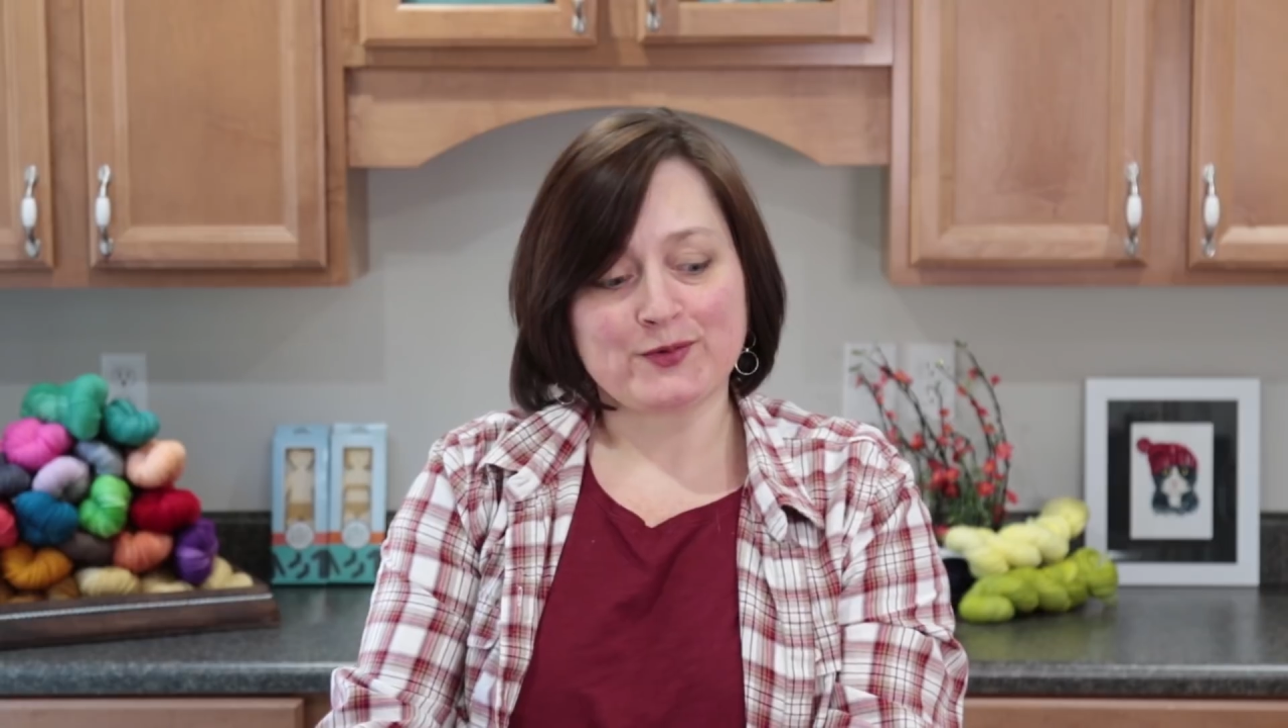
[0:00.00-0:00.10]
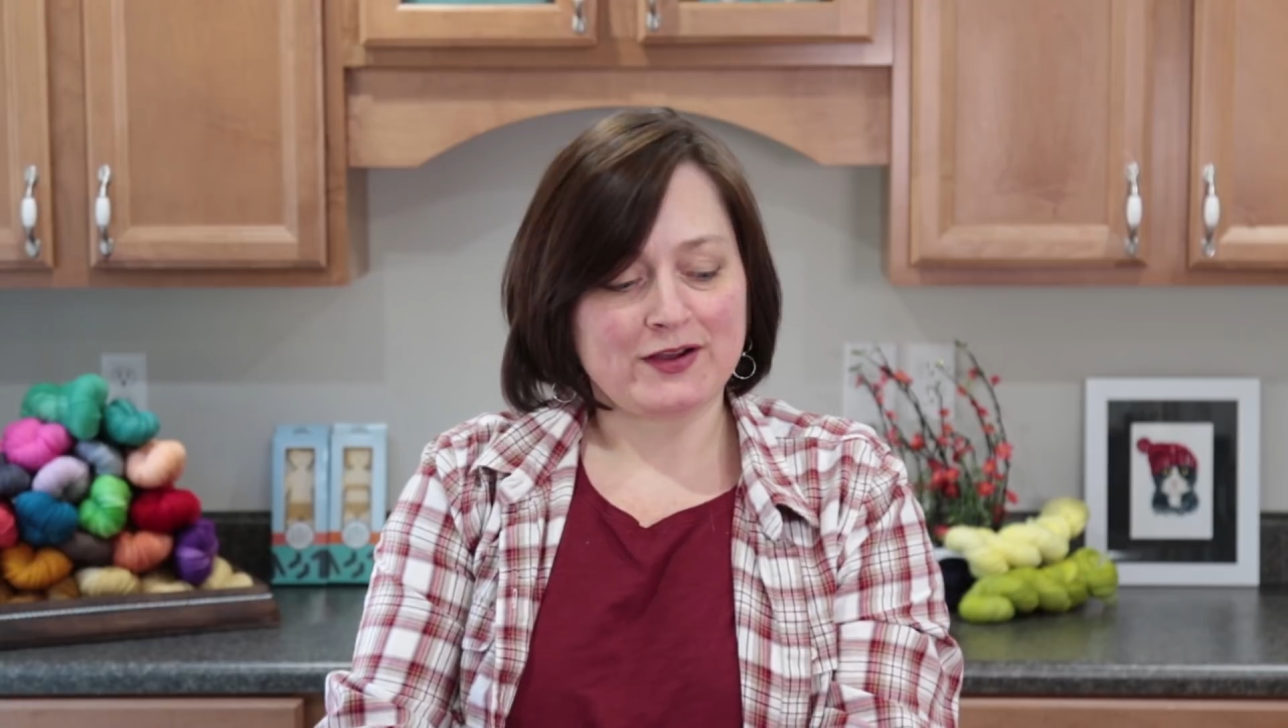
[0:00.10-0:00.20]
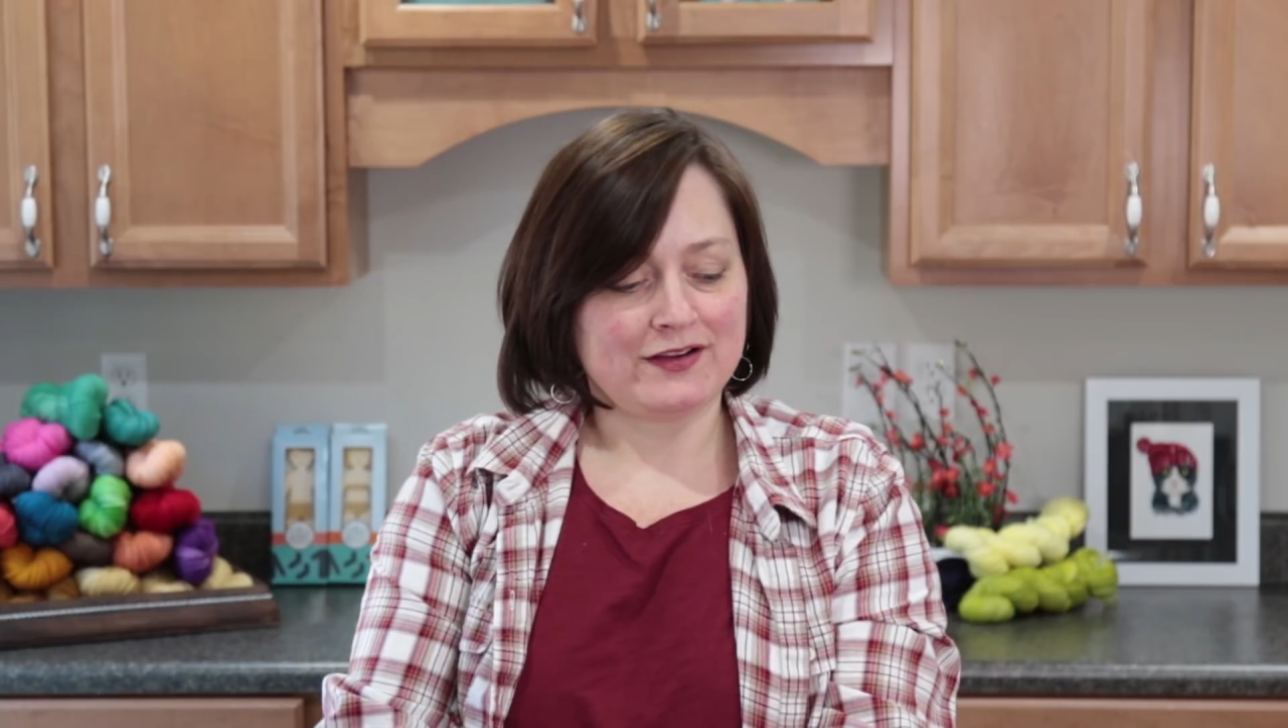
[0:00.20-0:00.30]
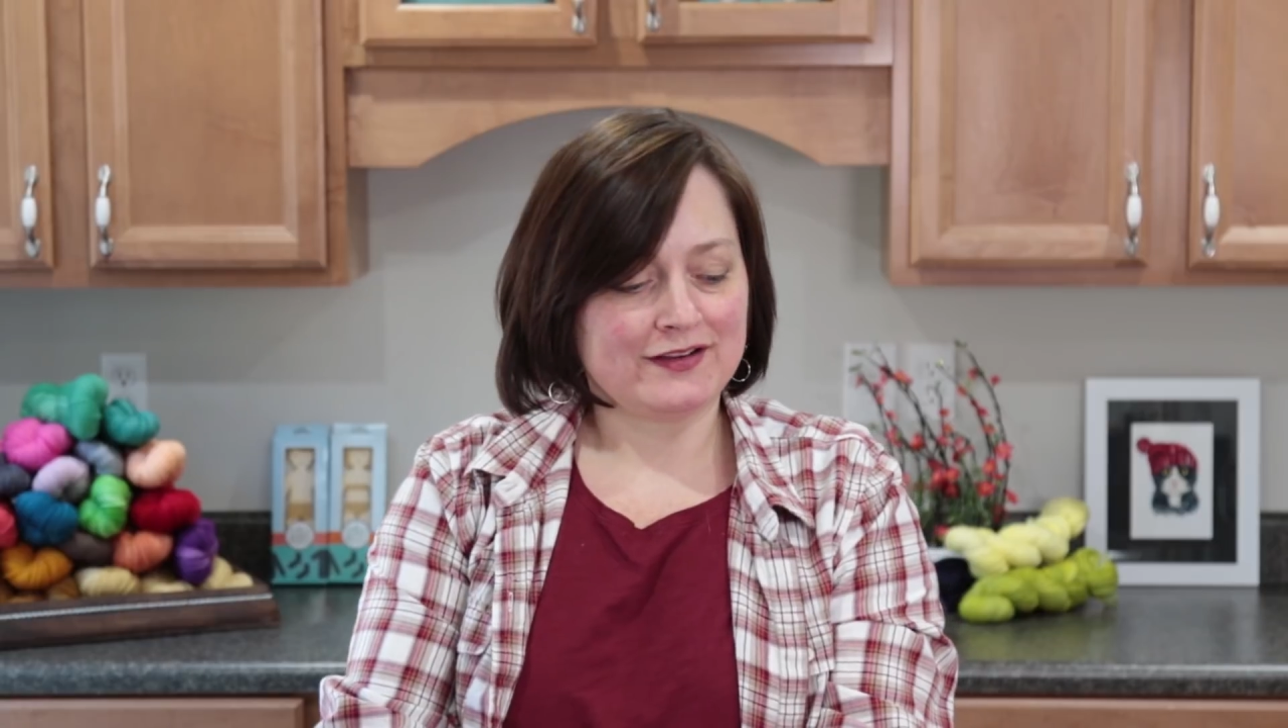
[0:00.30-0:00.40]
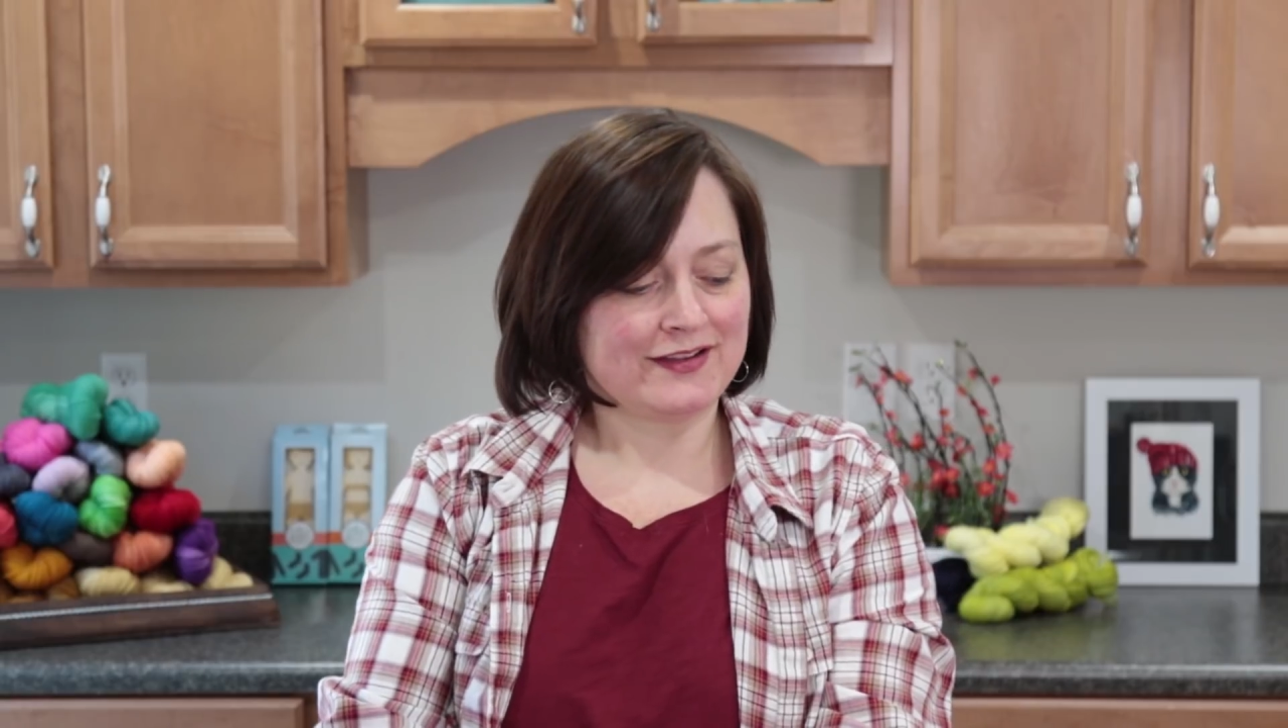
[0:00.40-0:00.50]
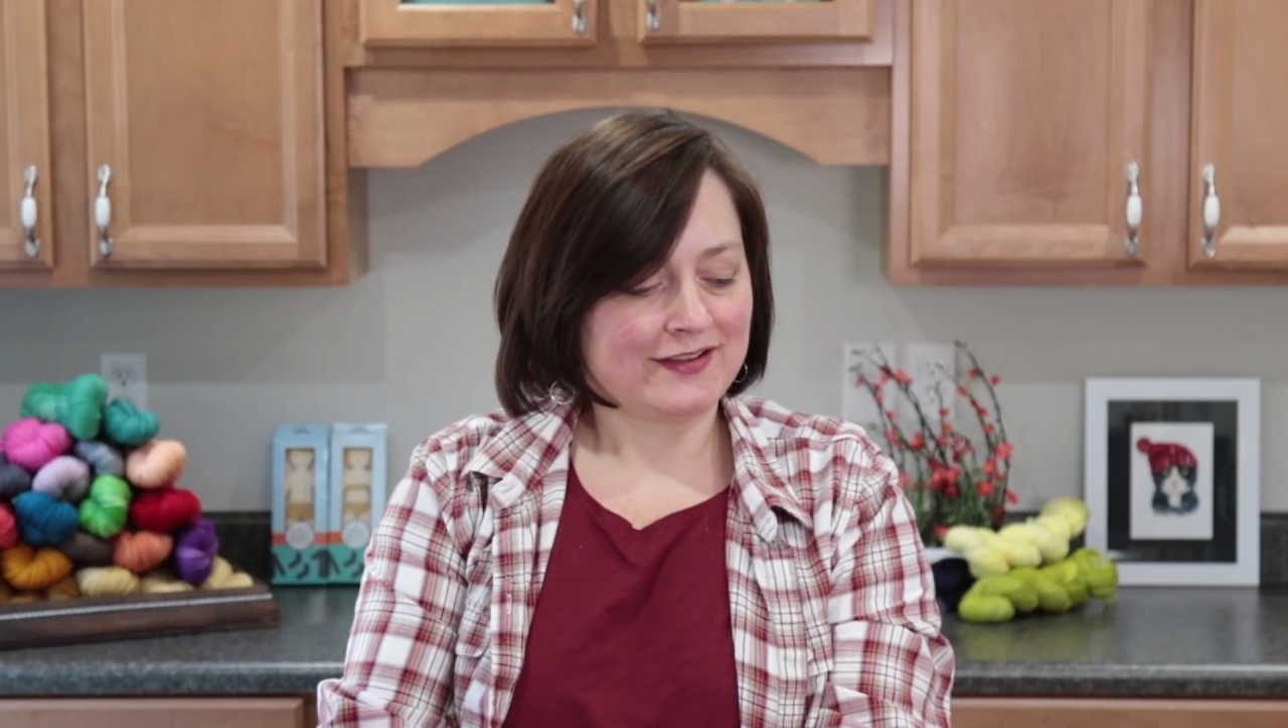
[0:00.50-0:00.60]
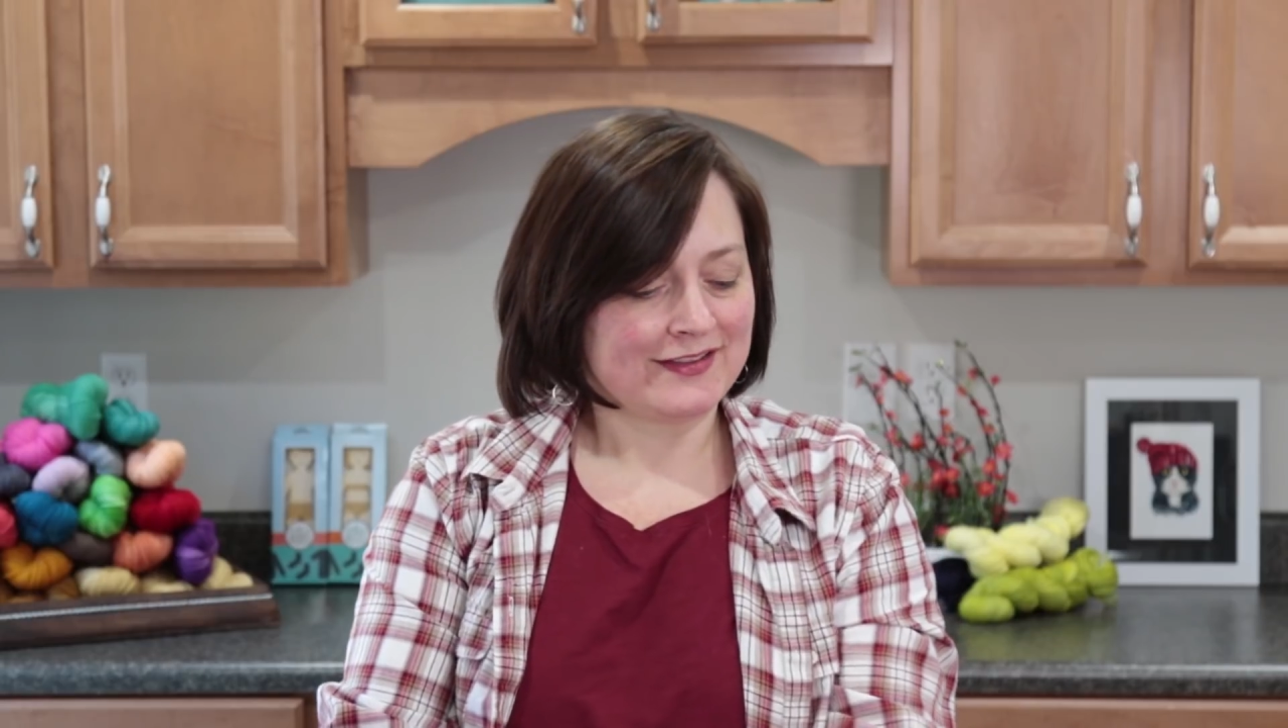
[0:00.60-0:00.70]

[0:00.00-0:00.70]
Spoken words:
rug